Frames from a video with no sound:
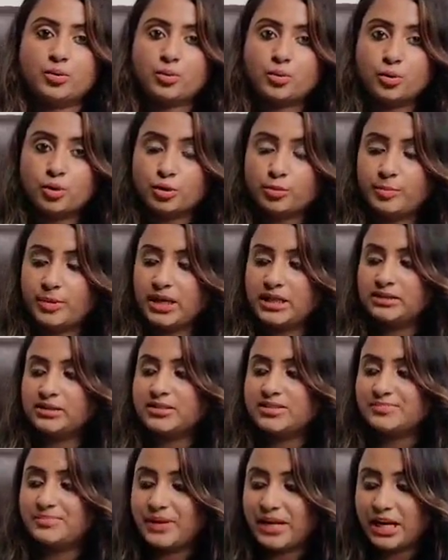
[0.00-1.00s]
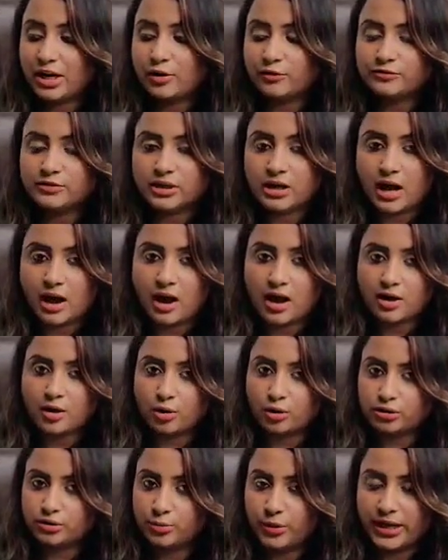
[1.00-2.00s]
could be the speed of the car
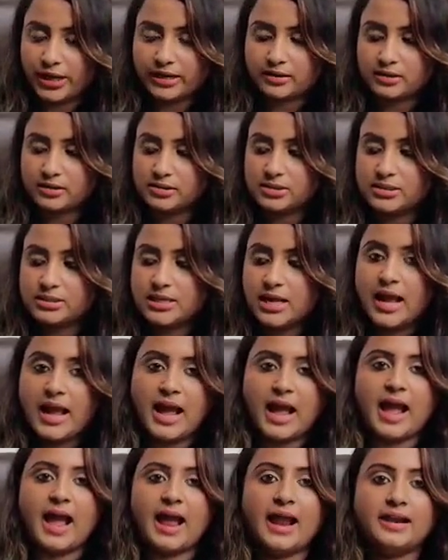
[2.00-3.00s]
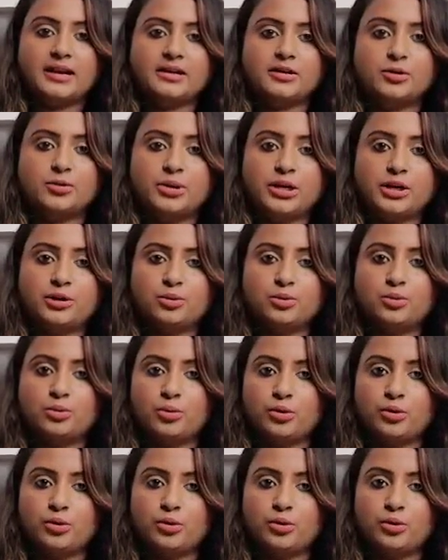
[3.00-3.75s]
or the vehicles, and you need to